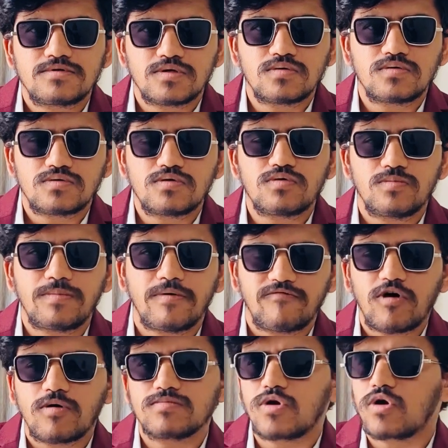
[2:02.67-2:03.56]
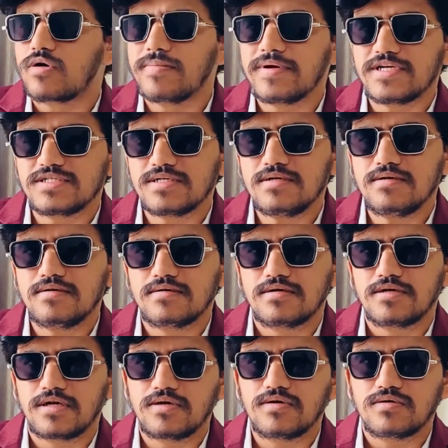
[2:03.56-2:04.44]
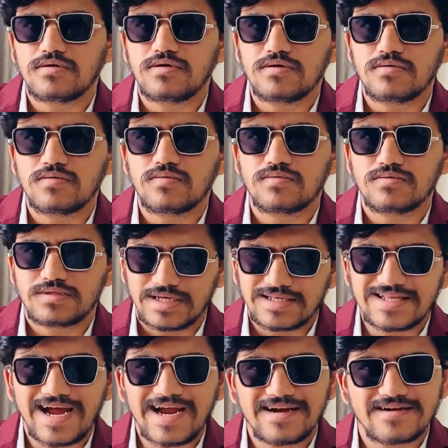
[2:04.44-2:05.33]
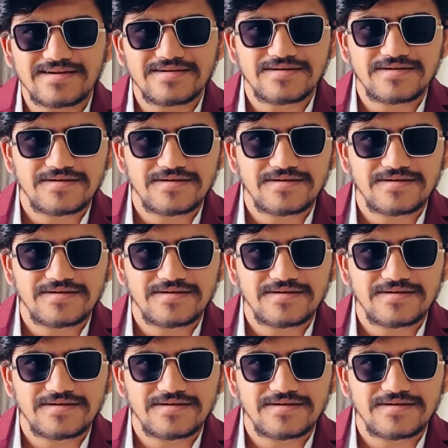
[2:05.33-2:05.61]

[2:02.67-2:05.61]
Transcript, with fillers: to, to perform the automation? Do you, do you think that?